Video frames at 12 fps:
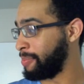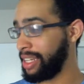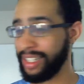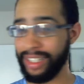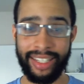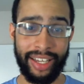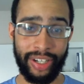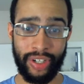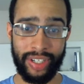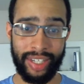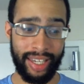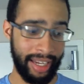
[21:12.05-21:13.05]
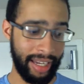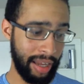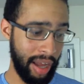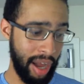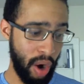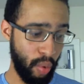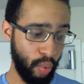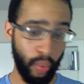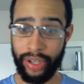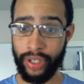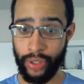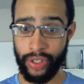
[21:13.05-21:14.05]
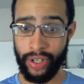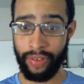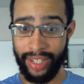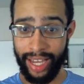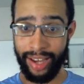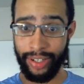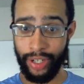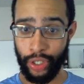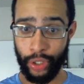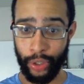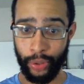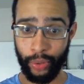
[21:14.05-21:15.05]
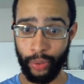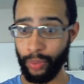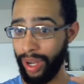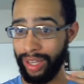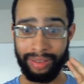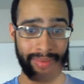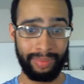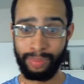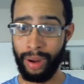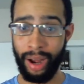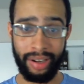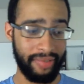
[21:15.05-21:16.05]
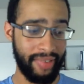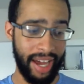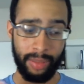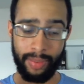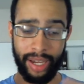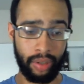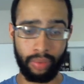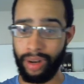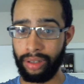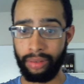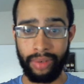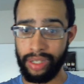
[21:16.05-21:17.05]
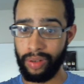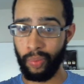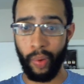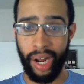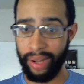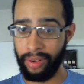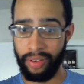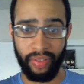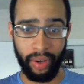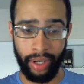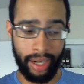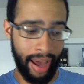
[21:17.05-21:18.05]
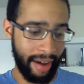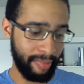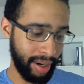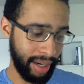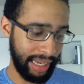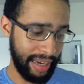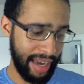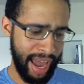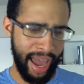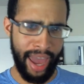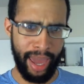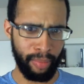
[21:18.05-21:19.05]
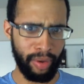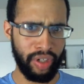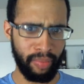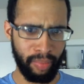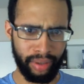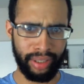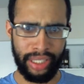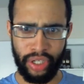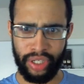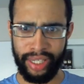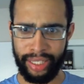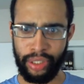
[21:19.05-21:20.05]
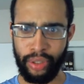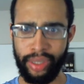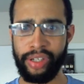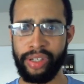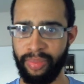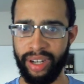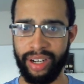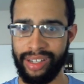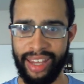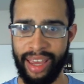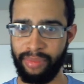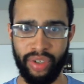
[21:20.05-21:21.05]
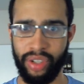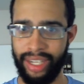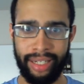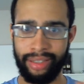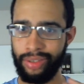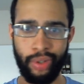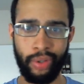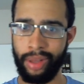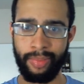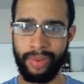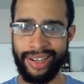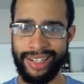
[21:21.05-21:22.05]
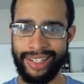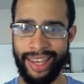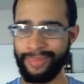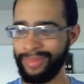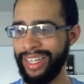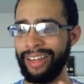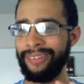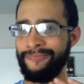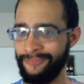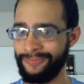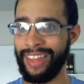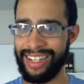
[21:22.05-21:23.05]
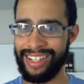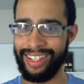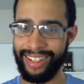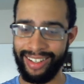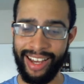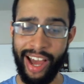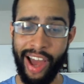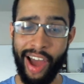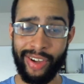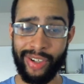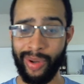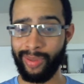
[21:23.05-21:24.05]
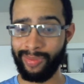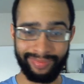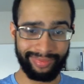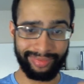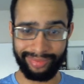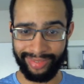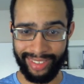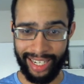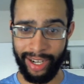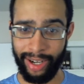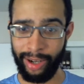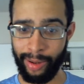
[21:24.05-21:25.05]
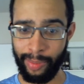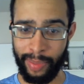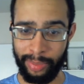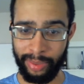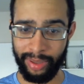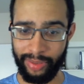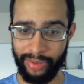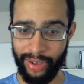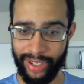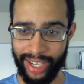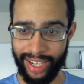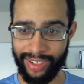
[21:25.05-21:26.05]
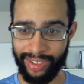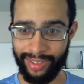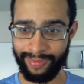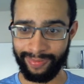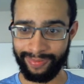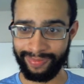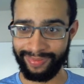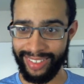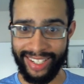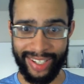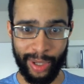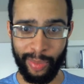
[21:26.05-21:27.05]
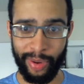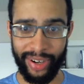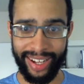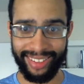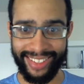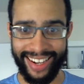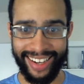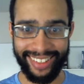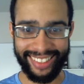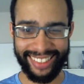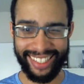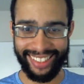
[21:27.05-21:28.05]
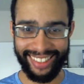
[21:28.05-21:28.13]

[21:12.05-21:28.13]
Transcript: Basically, it's just like write your stuff down in a journal, write positive aspects, write the reason why it would feel good to have money, and most importantly, just like do this abundance game. Just like do the abundance game. Like, that's it. So take care, people in the vortex, and this is your boy Alexander.